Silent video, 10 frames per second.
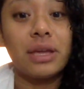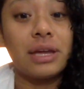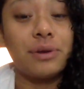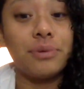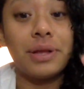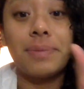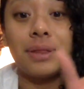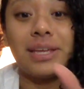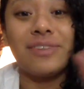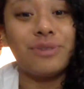And I really
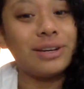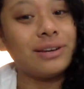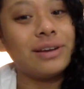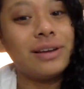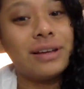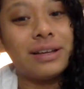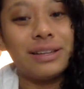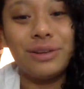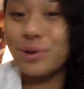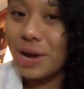believe when
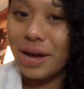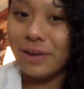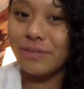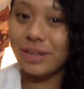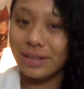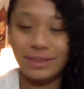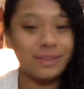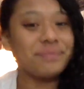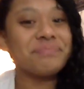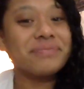you have like
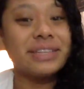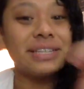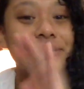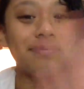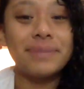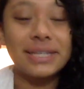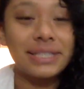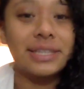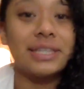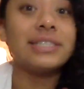these
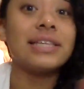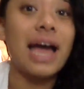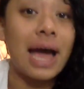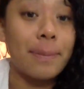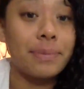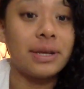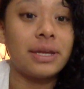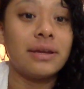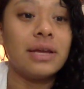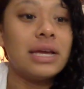amazing things
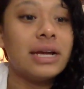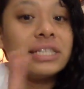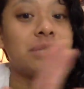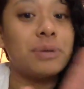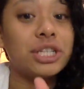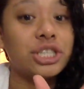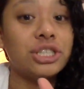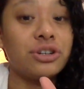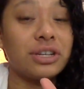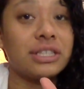happening, especially
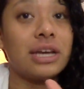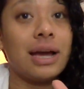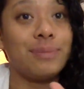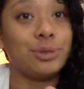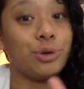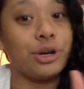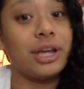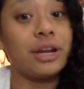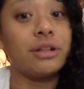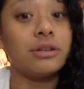during the times where you're
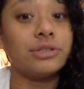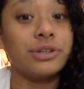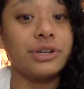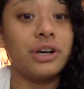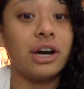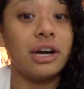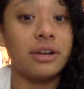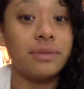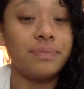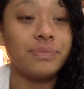getting closer to
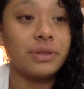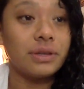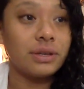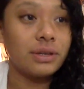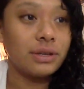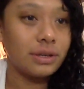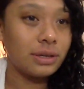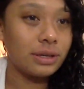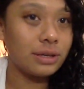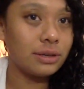God,
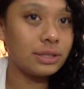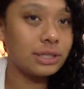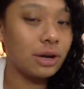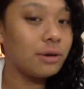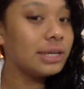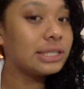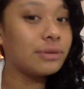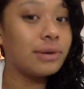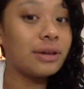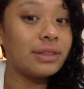it's always
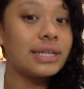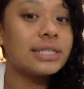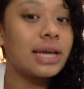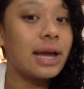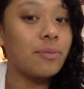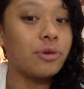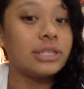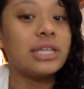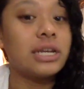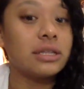around that time where
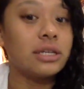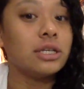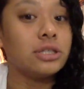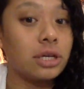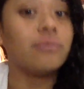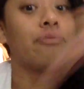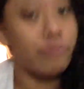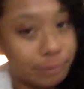suddenly it's like, and